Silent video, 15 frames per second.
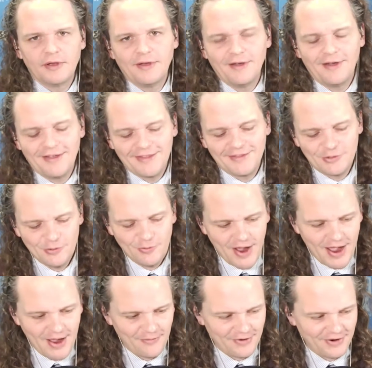The
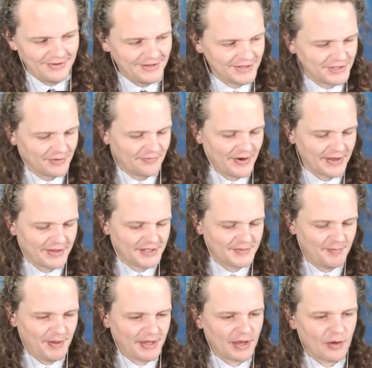2-hour edition of Frankly
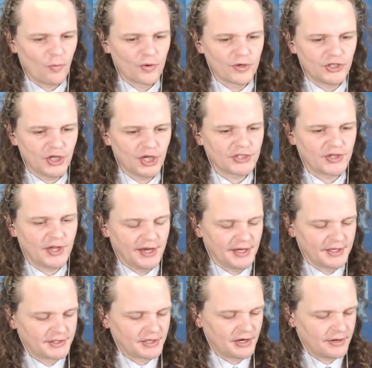Speaking. We're just
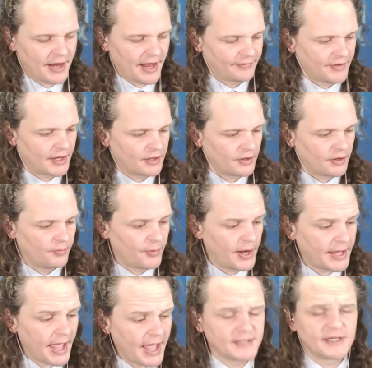getting started. I have to take another
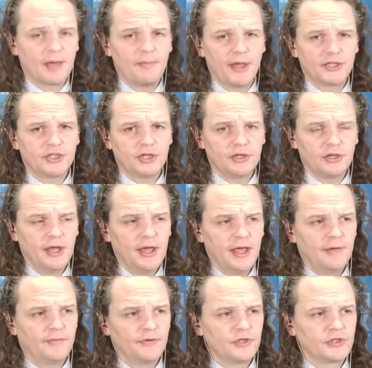break. As I mentioned,
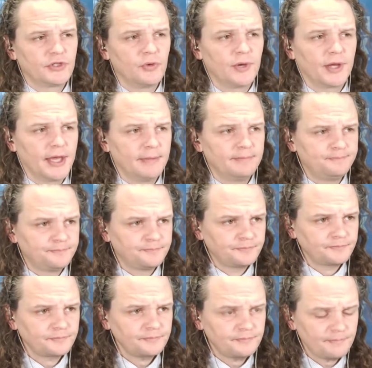if you're just tuning in,
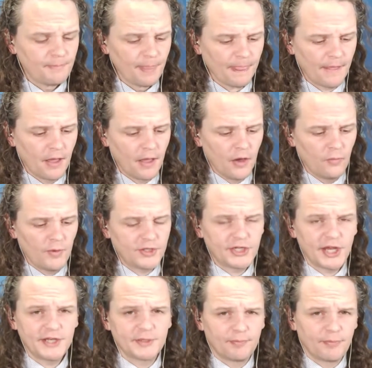we
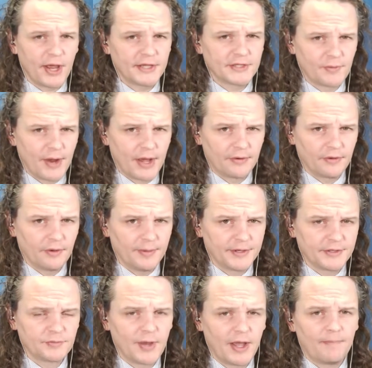changed the breaks around a little bit
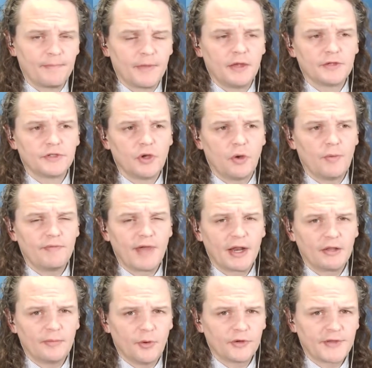as well. So we've got a
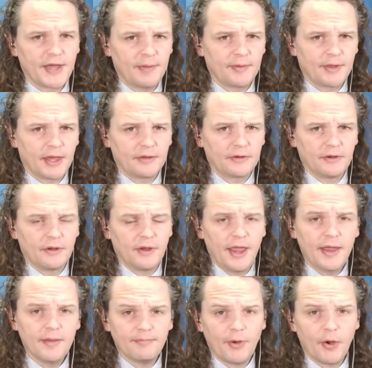little more time together
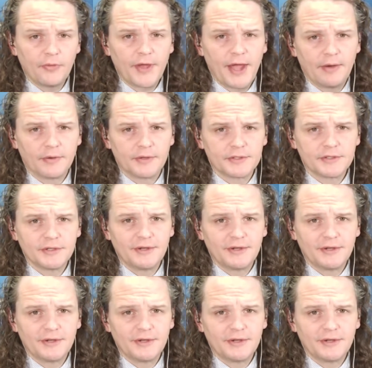in both hours.